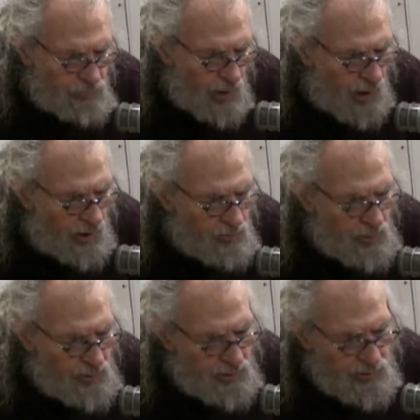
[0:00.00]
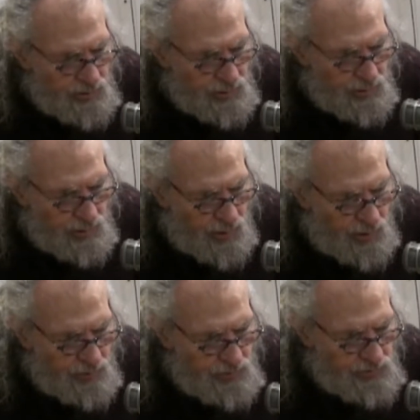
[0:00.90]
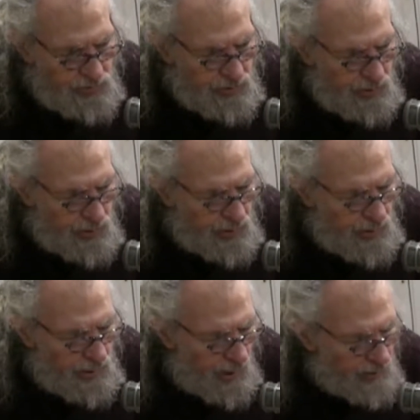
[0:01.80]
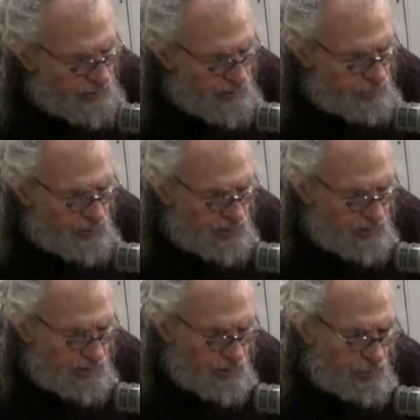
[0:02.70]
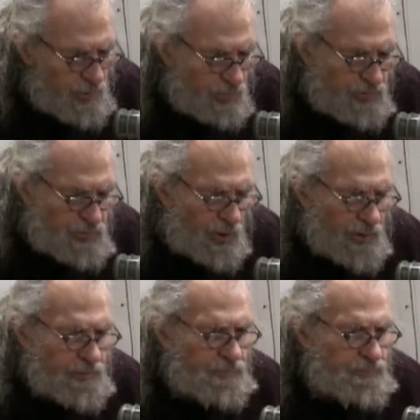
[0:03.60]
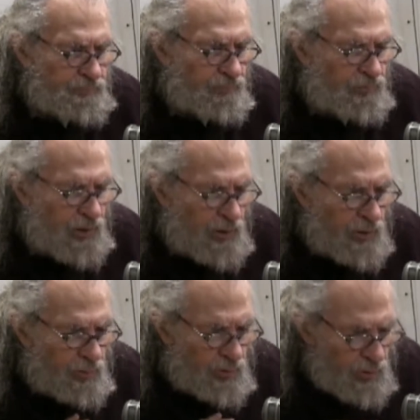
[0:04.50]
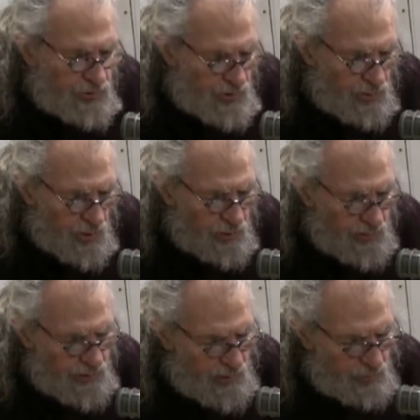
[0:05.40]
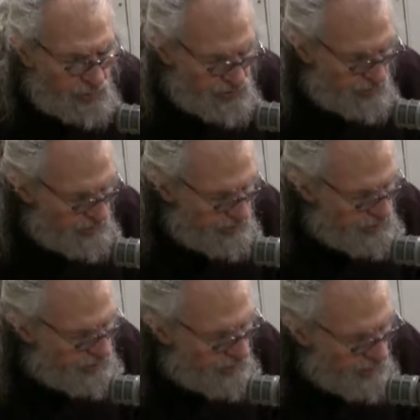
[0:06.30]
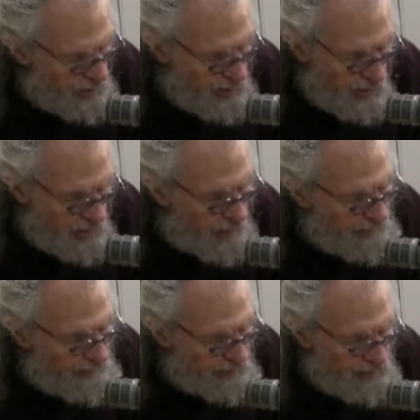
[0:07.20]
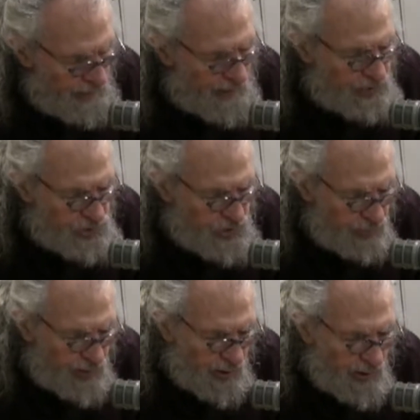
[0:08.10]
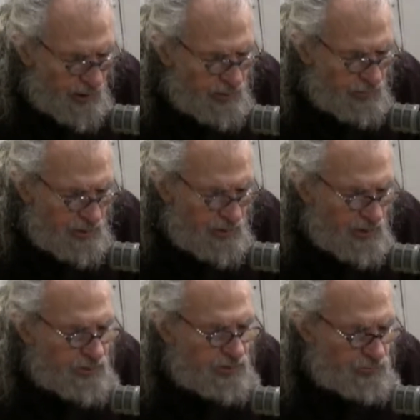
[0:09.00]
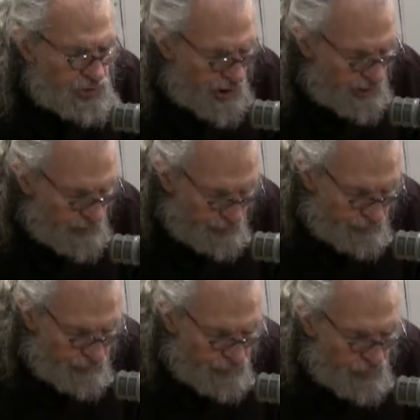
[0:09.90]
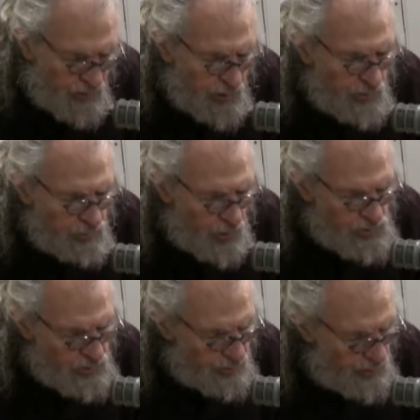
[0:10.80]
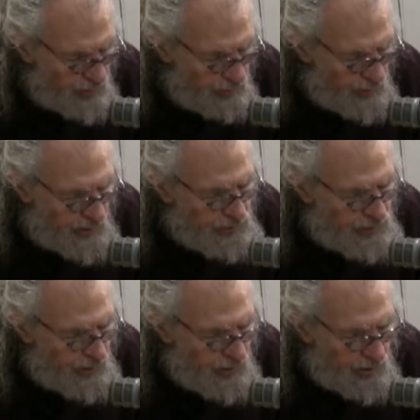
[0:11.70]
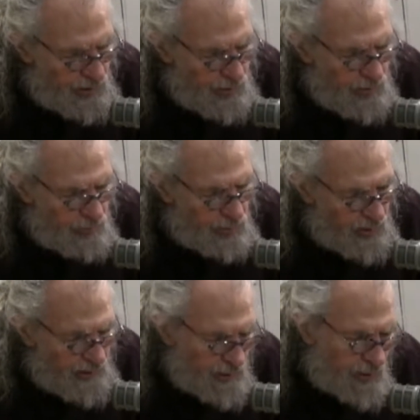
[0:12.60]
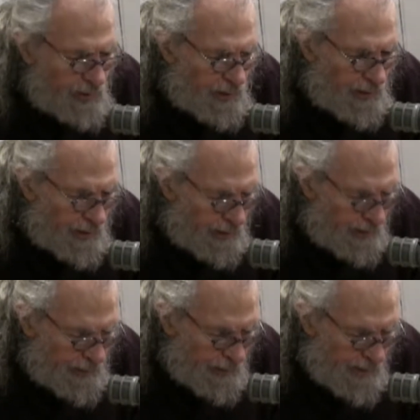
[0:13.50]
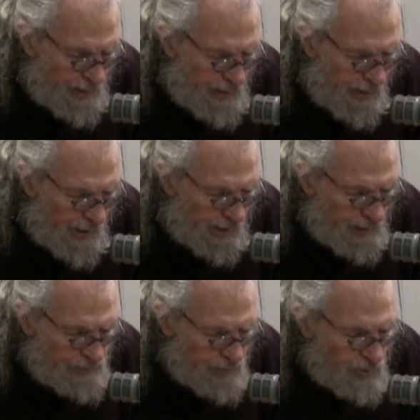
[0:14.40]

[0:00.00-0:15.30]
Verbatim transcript: ironweed and, and others that like that particular spot. We also know that there are species that like the edge timber. They like to be near some shade most of the prairie plants are perennial and they uh,